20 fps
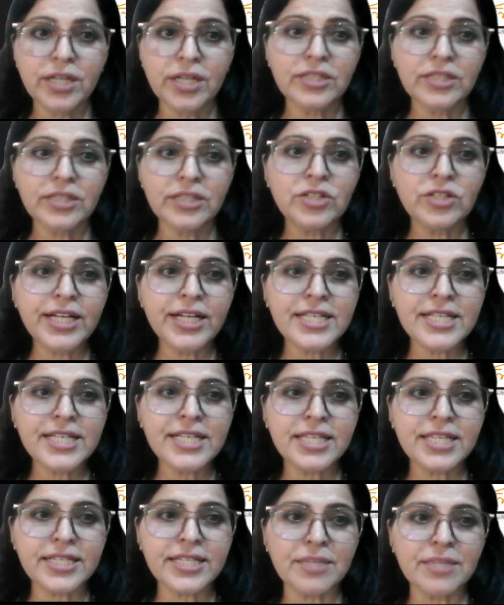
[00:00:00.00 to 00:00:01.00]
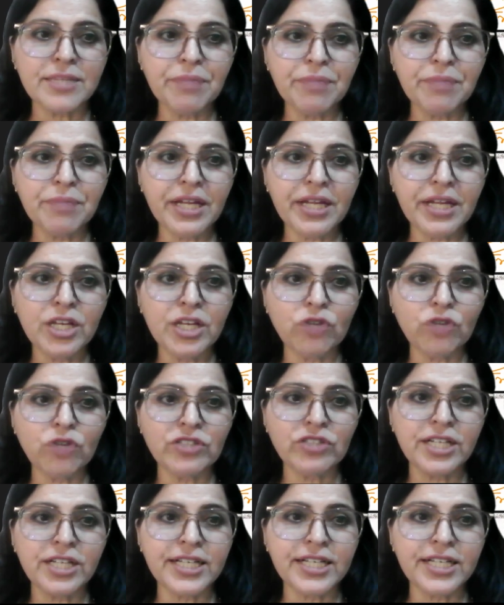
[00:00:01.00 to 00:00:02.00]
3d6, the meaning of
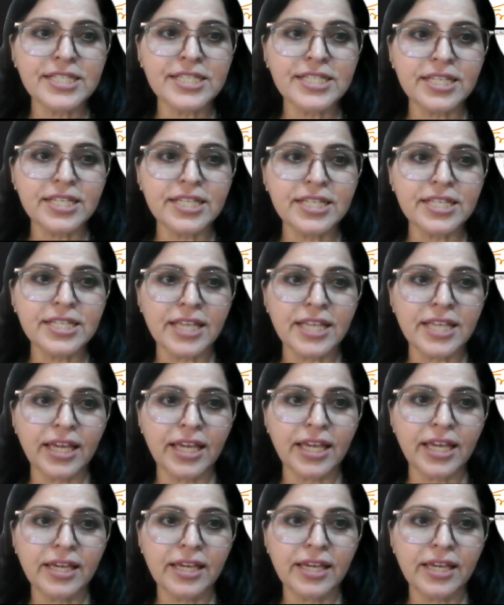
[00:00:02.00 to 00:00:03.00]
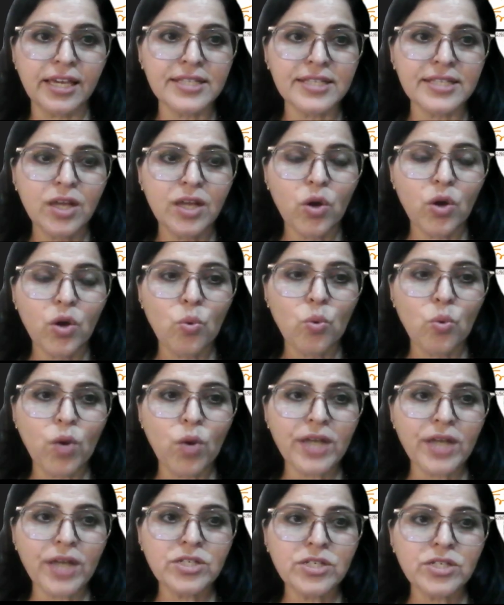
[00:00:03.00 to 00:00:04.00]
3d6 is
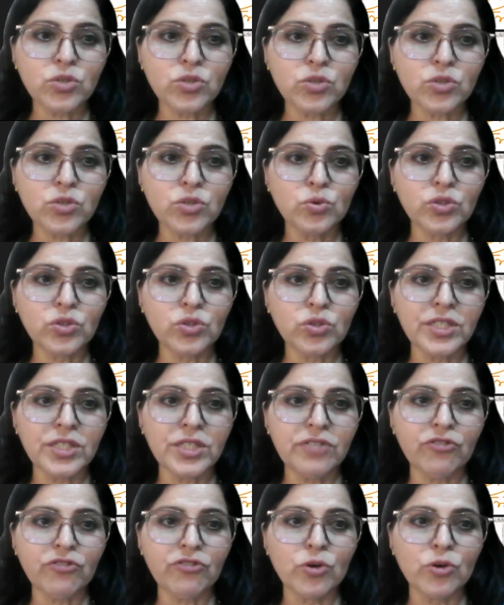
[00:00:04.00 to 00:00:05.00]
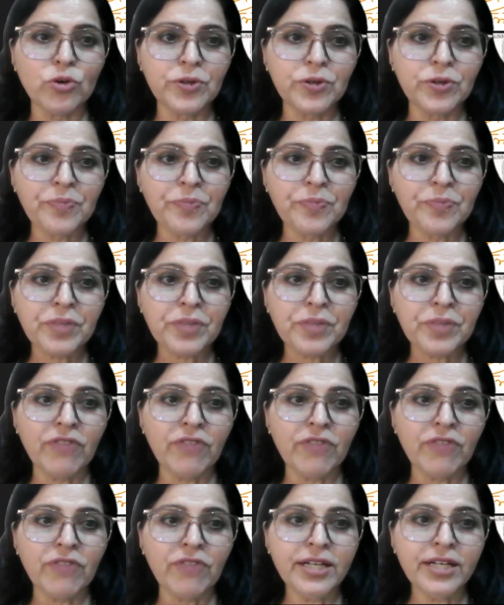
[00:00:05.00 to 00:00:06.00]
1, 2, 3, 4.
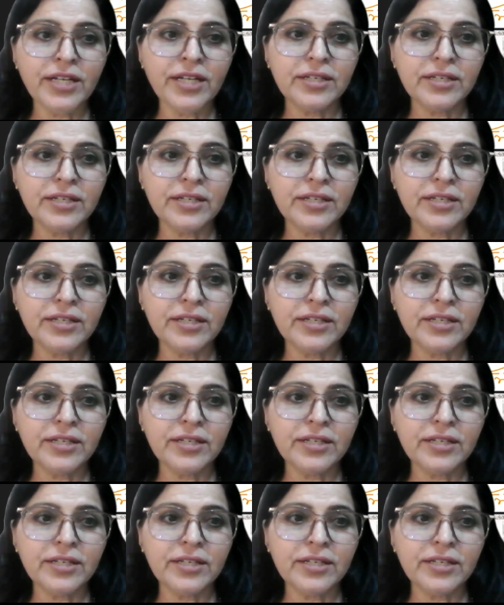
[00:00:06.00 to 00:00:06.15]
One